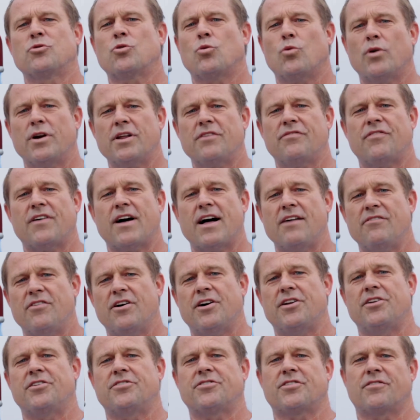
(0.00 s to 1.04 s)

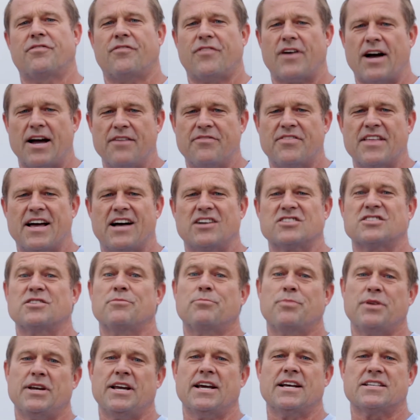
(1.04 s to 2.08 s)
2,500 to
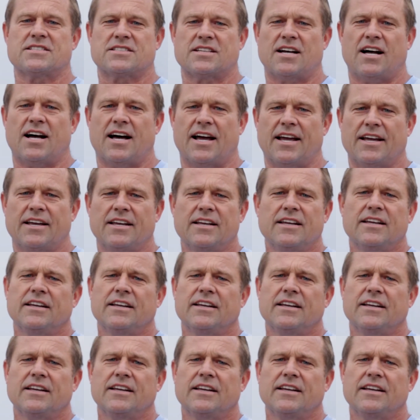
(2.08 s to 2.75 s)
5,000 psi.